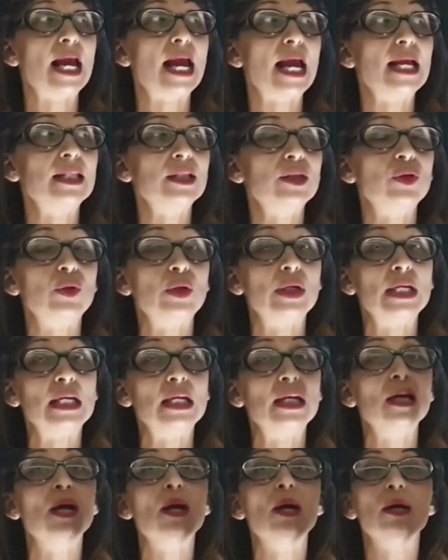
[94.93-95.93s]
and
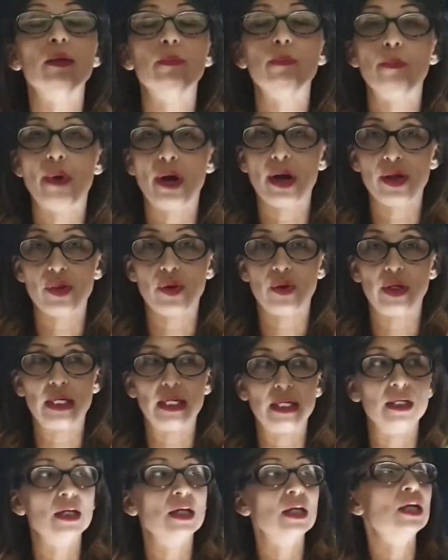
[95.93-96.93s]
3 by 3.